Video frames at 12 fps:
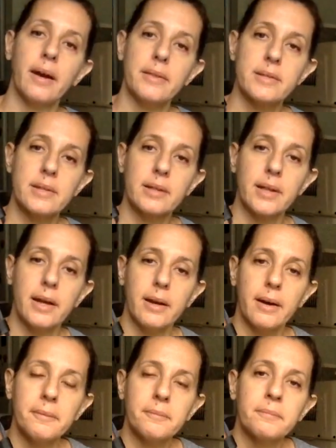There's a
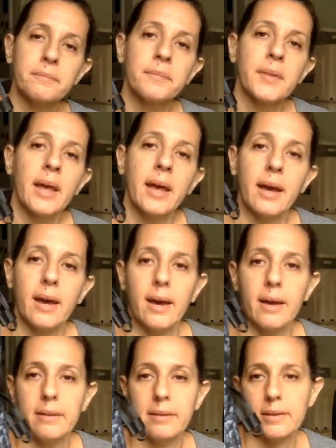Glenna
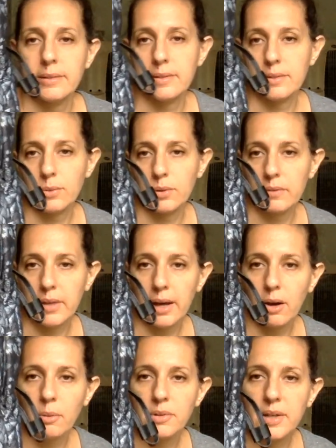and this is sort of that
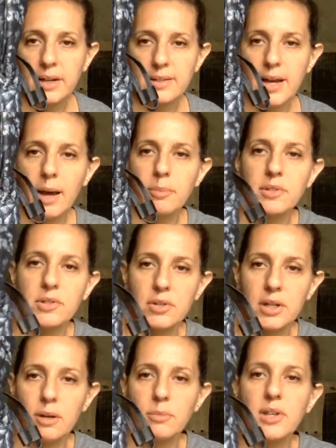almost like
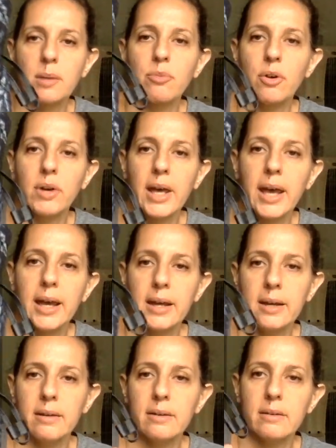tapestry, almost like
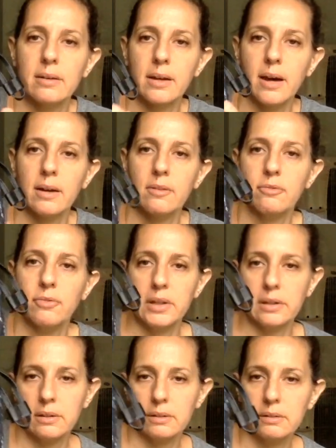brocade kind of
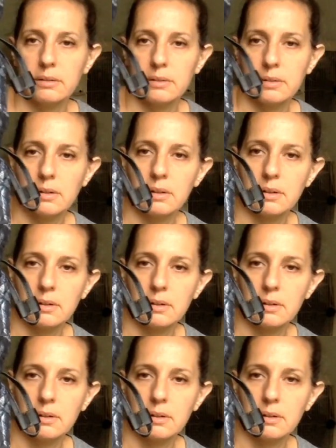feel uh,